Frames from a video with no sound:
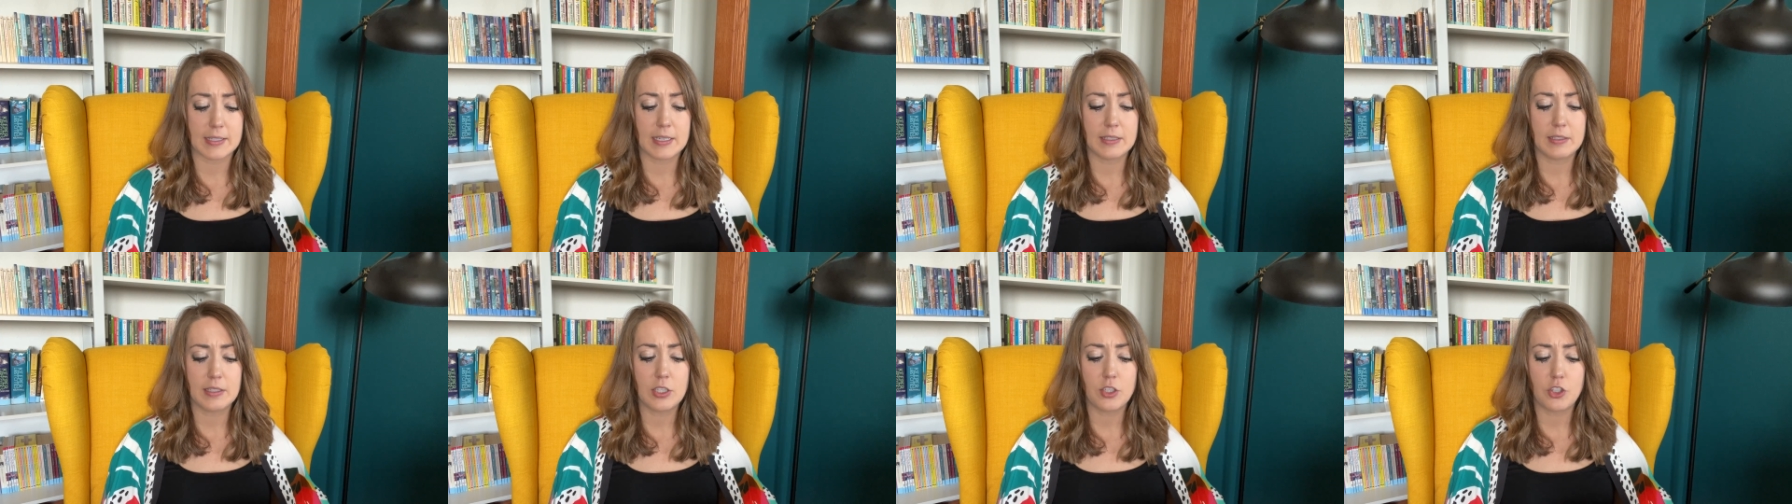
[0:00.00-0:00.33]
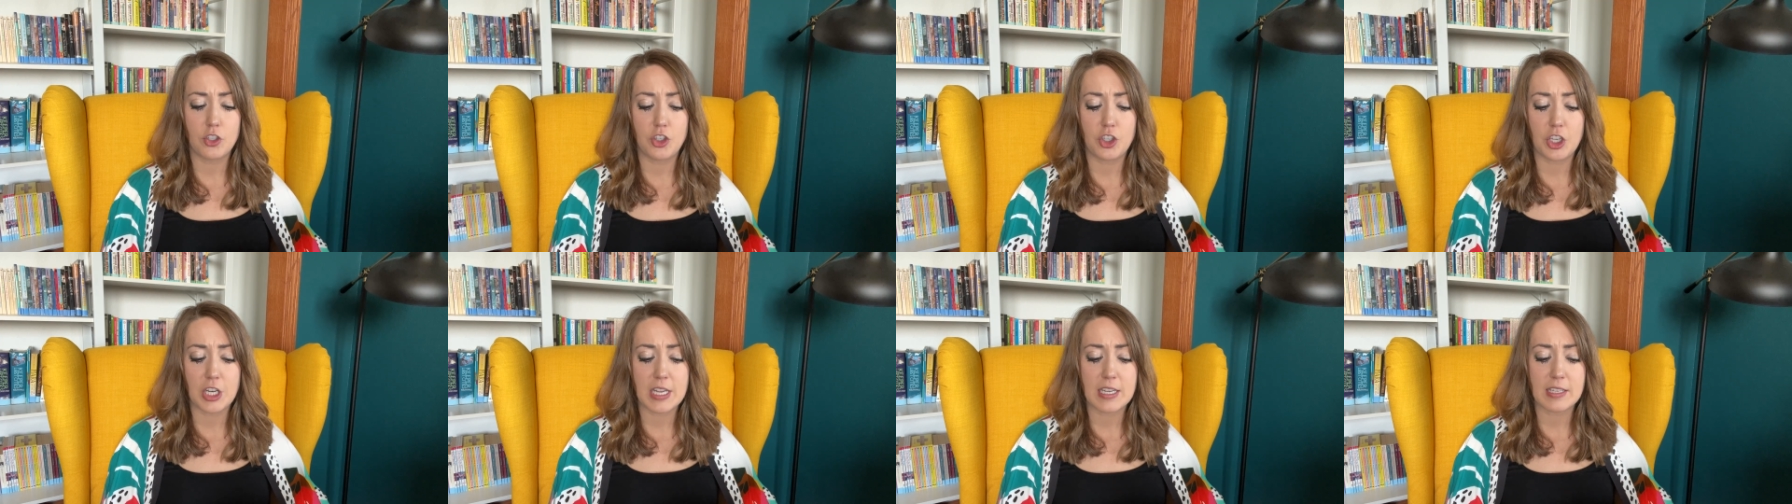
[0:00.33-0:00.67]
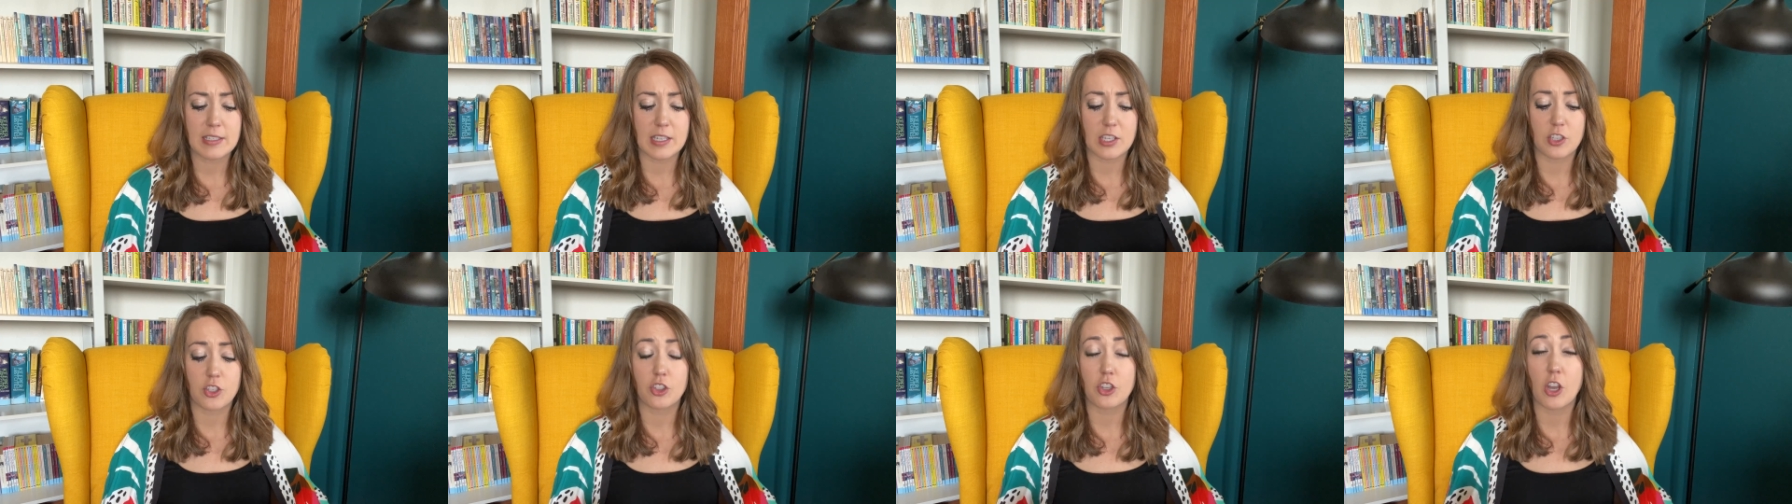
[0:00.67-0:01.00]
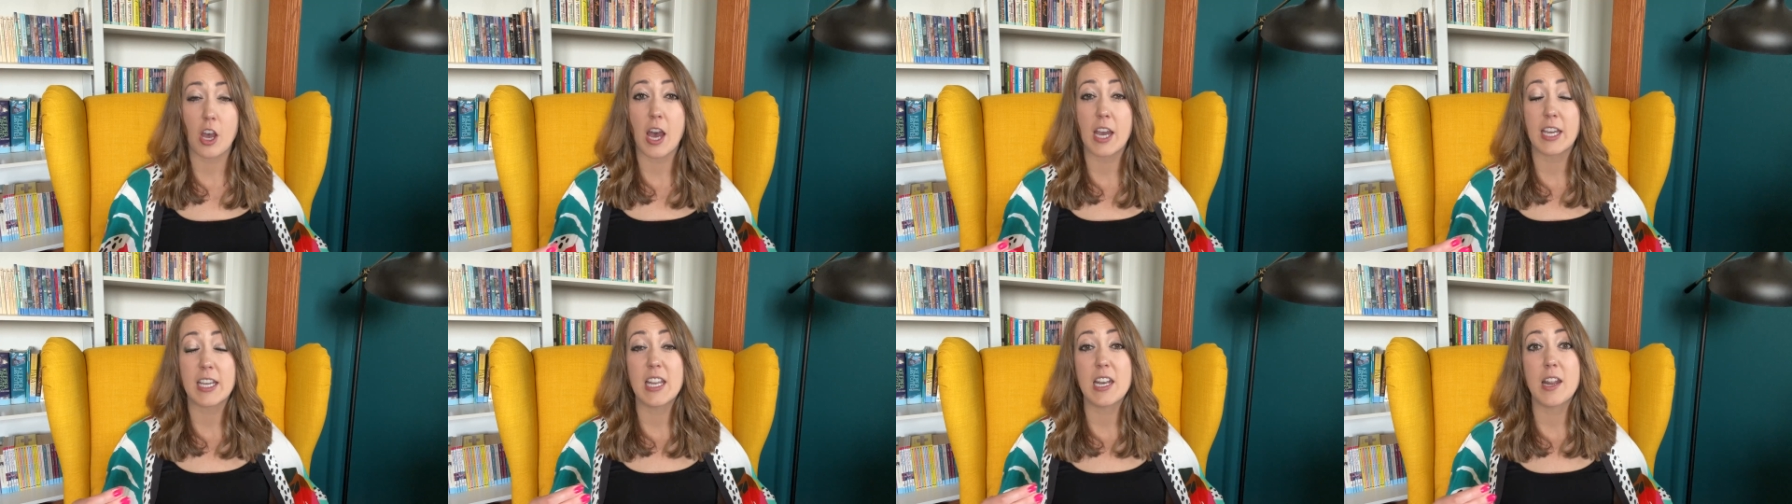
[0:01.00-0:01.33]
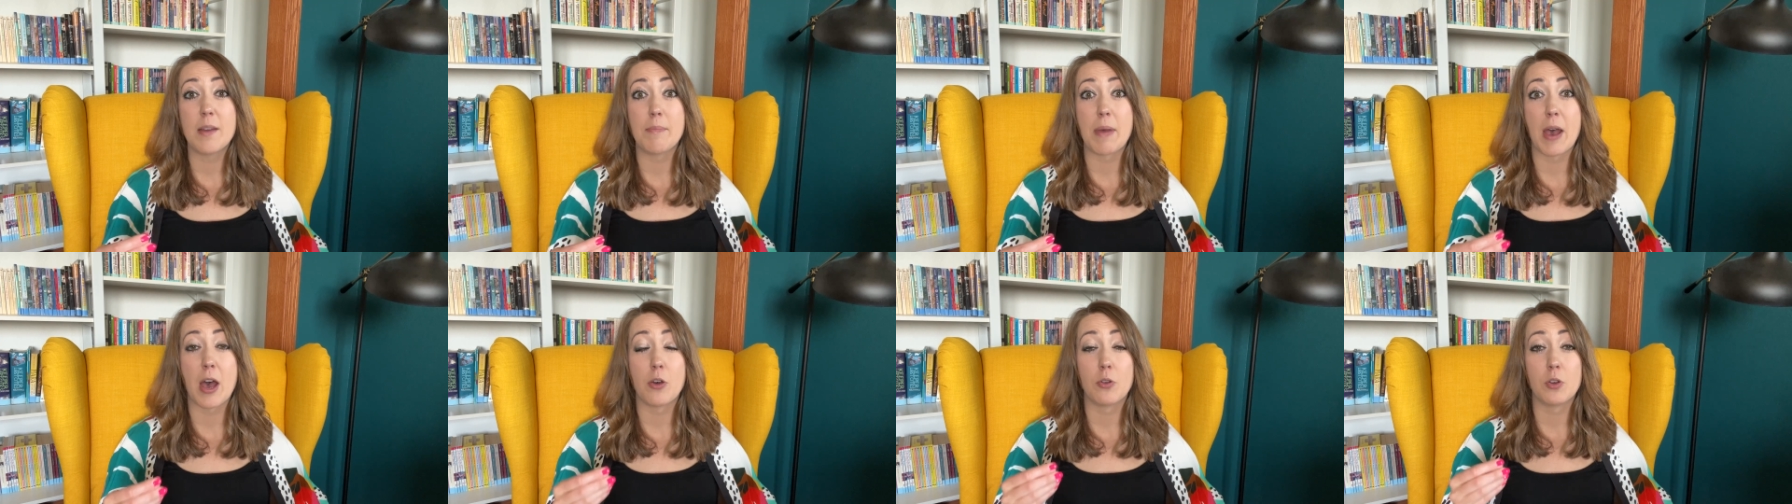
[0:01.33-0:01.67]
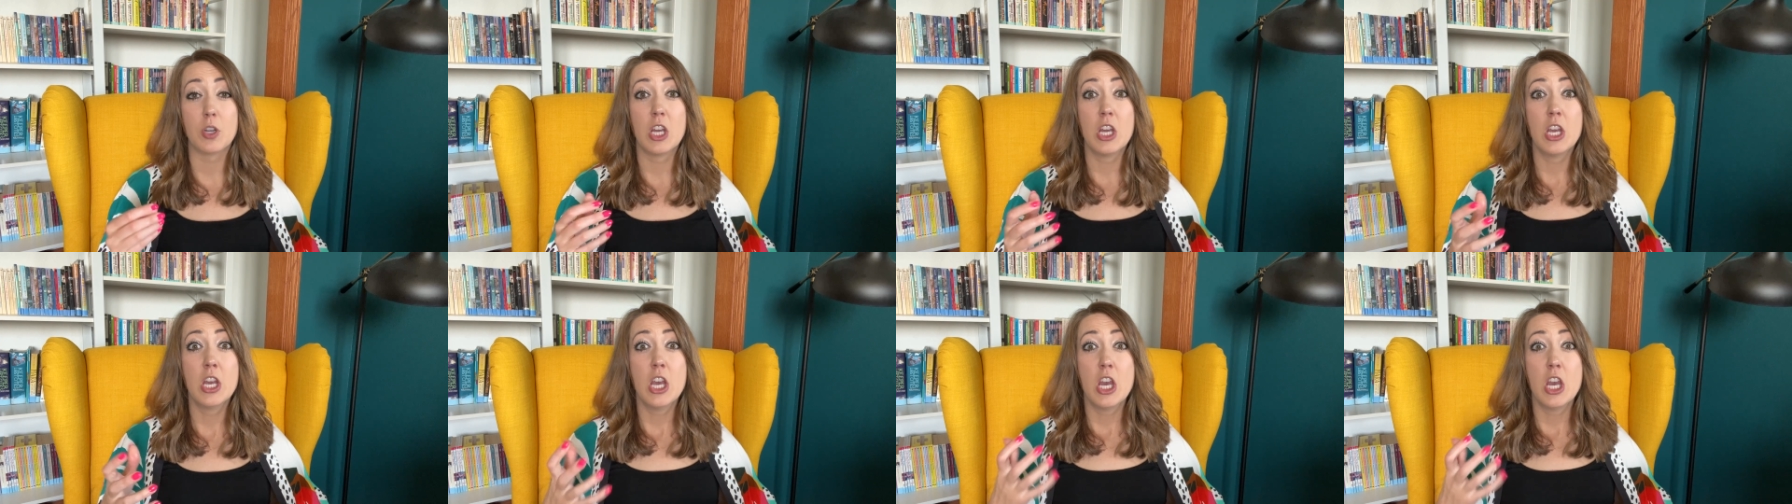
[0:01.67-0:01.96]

This is Jesus talking about